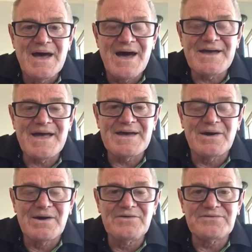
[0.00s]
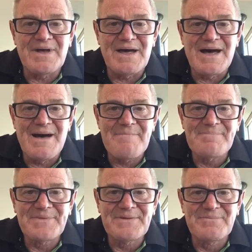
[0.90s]
Okay, guys,
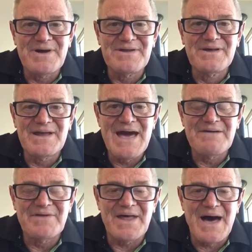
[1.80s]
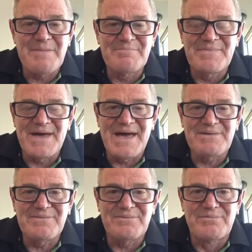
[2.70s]
we're nearly over the hump
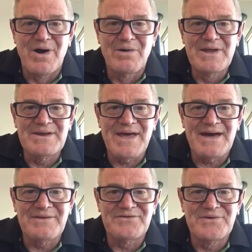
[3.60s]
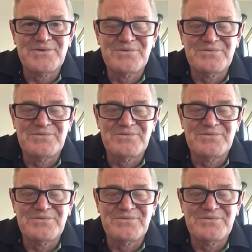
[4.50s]
and rolling down to